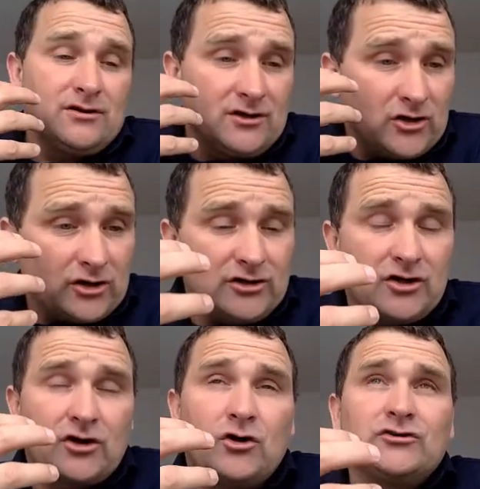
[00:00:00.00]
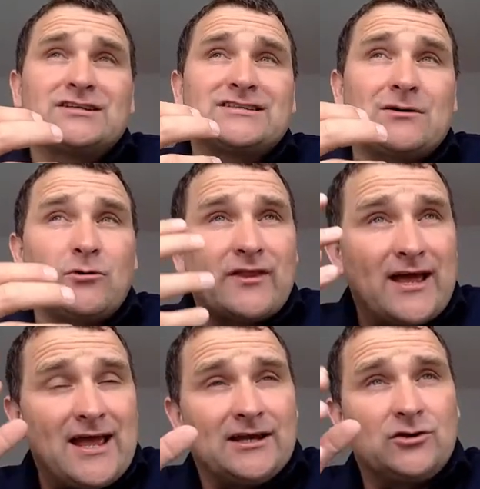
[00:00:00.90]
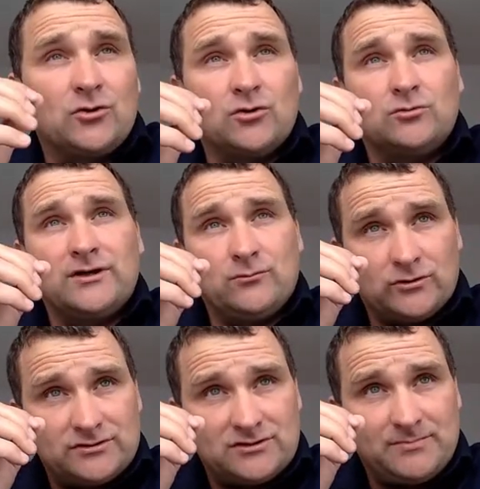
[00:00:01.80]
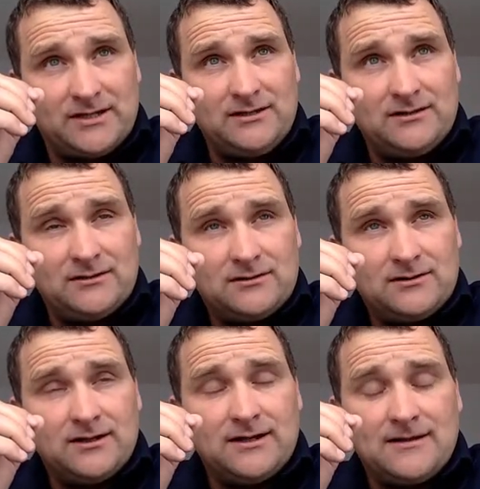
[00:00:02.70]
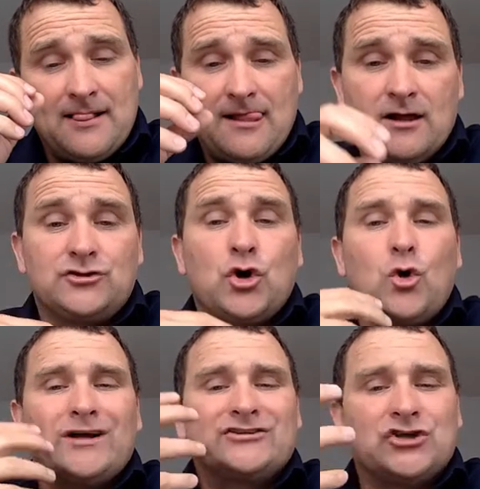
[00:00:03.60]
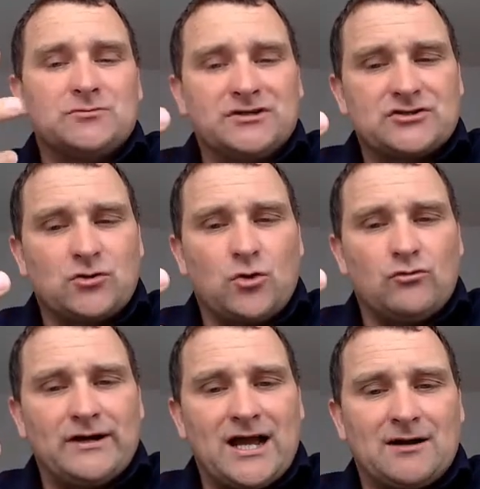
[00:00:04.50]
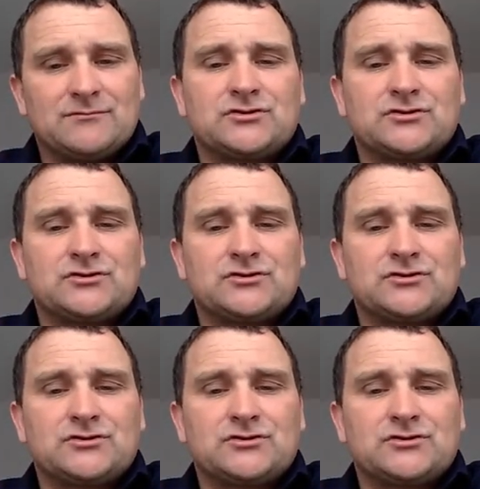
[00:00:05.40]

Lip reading: you gotta understand what their end goal wants to be. Yeah. And talk in terms that it's already happened.